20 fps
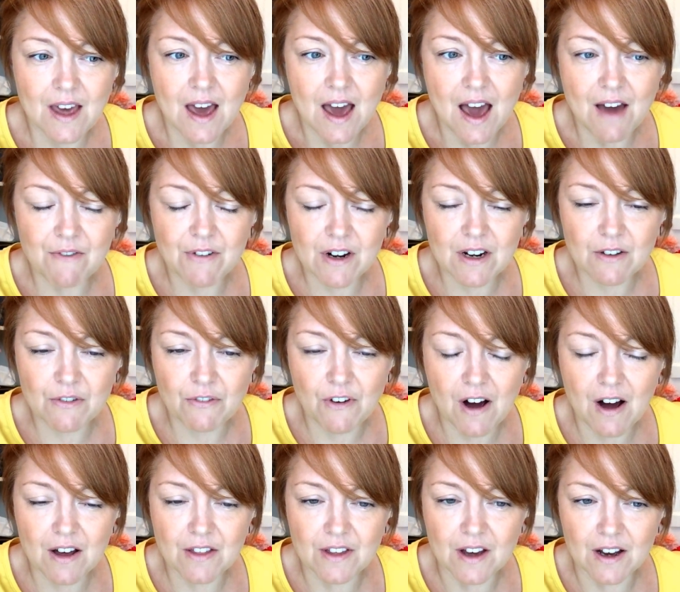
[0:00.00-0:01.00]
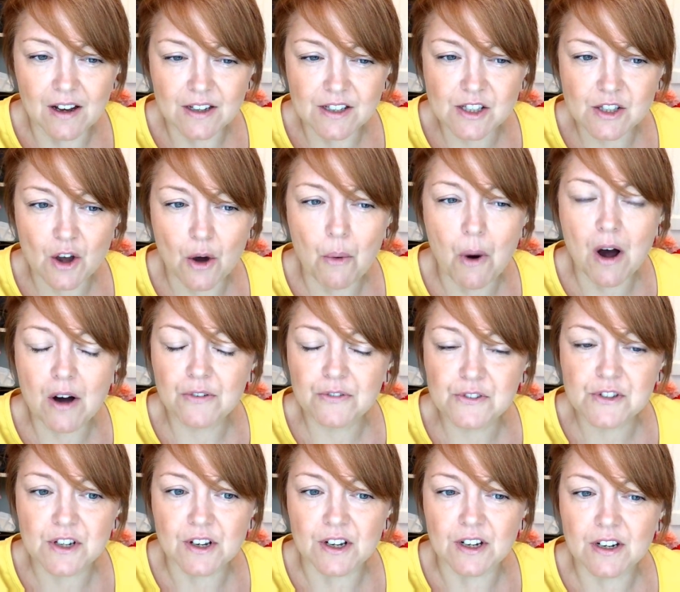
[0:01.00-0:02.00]
Heavenly Father, so
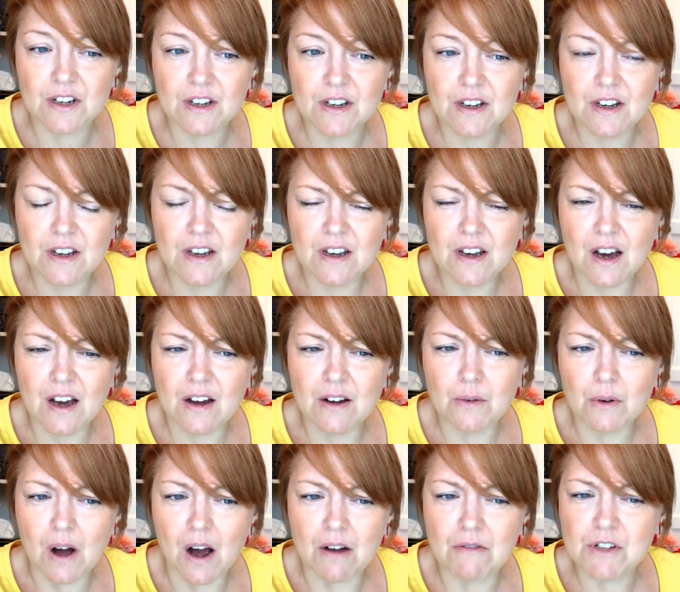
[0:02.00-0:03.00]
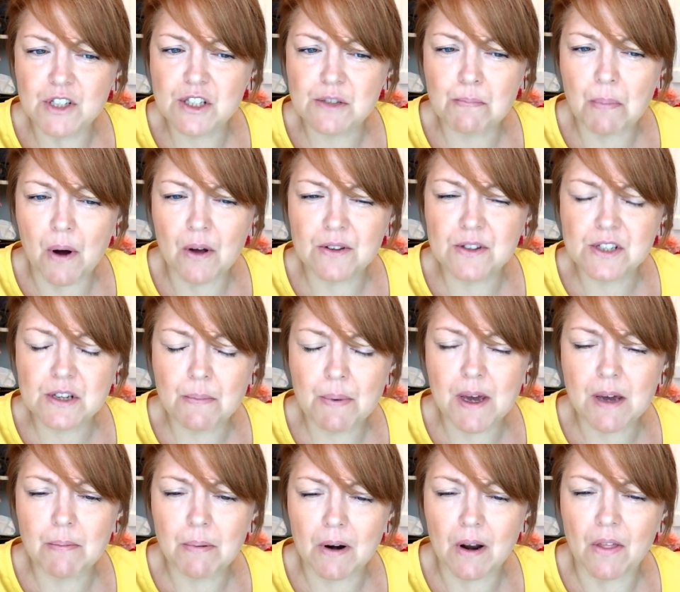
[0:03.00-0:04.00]
often I respond to
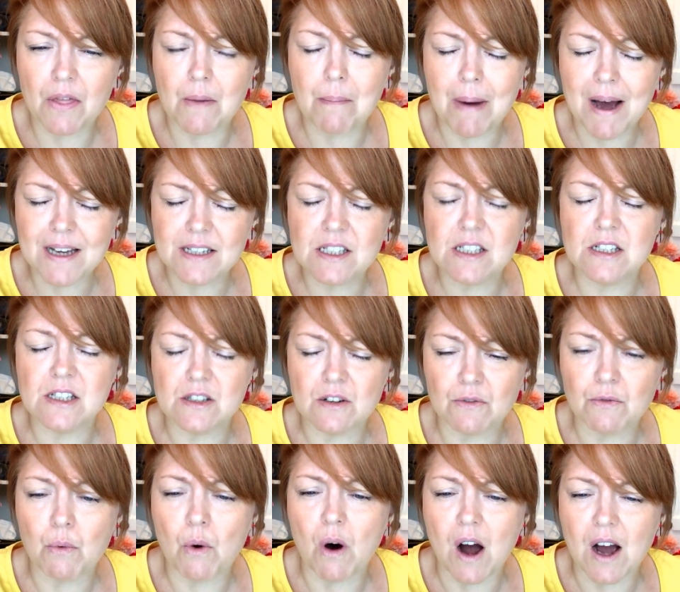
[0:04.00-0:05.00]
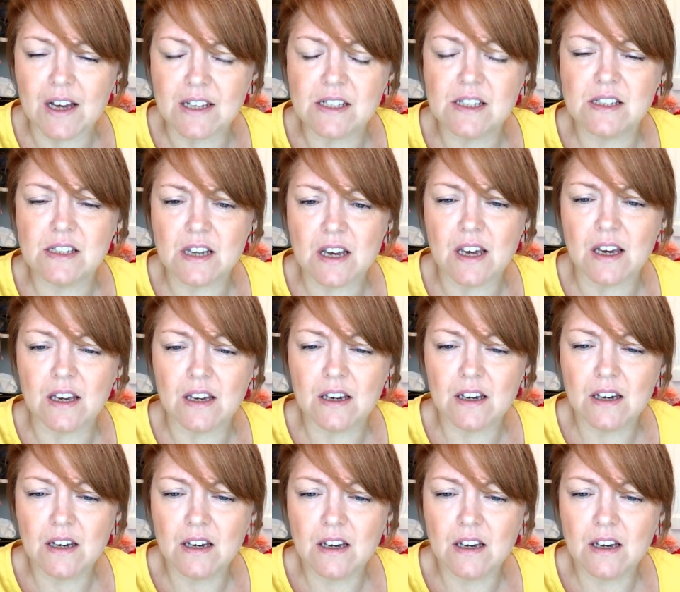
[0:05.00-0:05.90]
people on the basis of what I see,